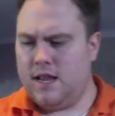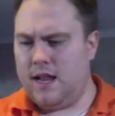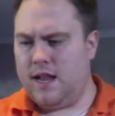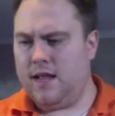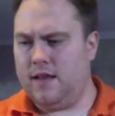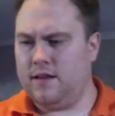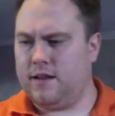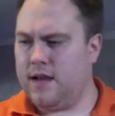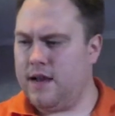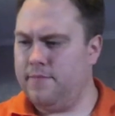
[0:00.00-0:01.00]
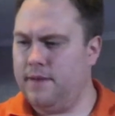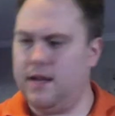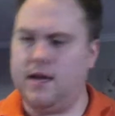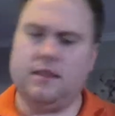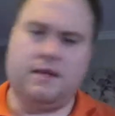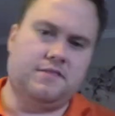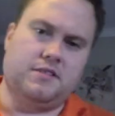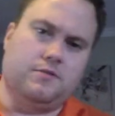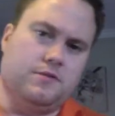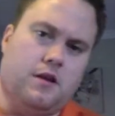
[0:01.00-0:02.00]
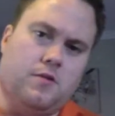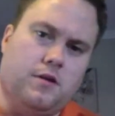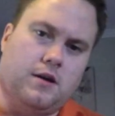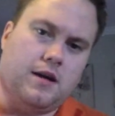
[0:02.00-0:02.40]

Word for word: And God, man, I love Stone's artwork.